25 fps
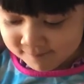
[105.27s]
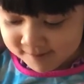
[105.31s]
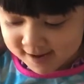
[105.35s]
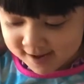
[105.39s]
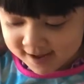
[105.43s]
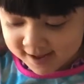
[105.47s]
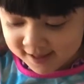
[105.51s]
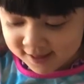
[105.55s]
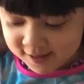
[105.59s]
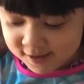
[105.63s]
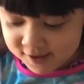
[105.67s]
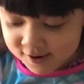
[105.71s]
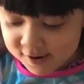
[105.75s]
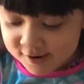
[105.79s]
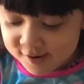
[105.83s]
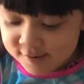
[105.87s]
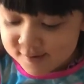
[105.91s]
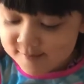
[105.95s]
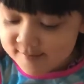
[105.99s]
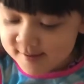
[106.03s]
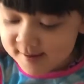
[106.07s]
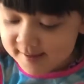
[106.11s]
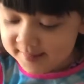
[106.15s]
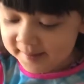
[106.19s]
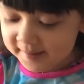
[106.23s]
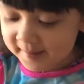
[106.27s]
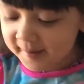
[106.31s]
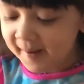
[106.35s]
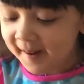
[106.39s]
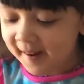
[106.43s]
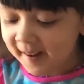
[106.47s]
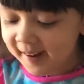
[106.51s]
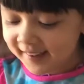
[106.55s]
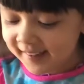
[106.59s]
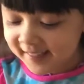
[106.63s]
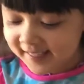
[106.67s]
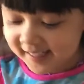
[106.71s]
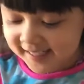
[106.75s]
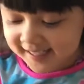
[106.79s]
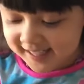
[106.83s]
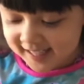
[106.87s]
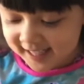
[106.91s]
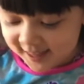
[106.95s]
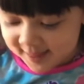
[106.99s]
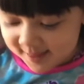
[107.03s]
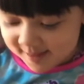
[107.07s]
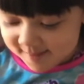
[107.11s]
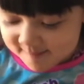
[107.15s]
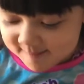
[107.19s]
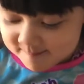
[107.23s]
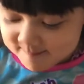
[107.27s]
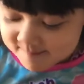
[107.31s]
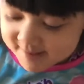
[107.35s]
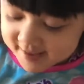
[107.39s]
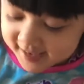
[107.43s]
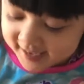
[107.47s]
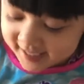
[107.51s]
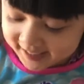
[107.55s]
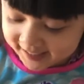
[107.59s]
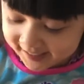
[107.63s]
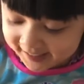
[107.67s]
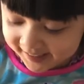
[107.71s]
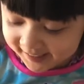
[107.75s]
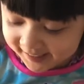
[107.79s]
It's almost all into the middle.